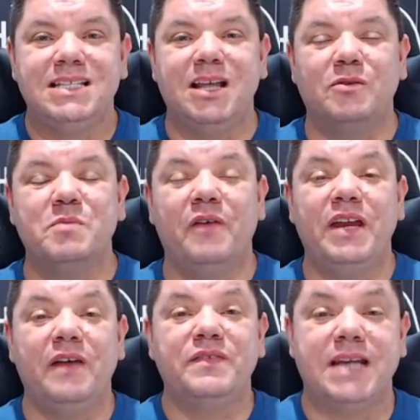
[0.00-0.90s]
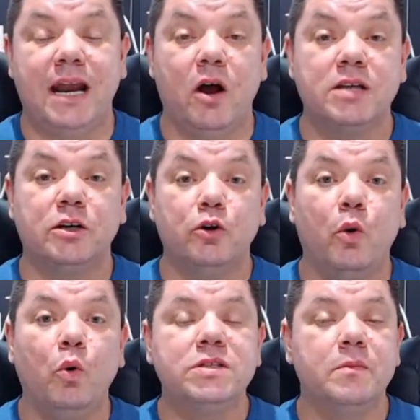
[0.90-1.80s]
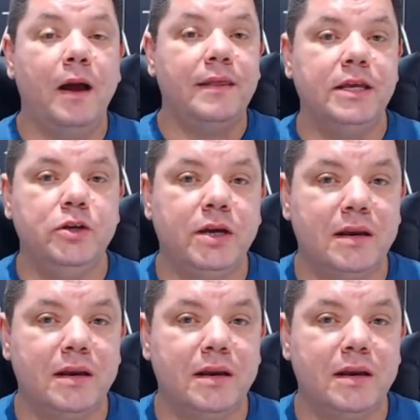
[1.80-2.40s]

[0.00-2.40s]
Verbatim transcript: So that was my video for today, guys, and an awesome way that you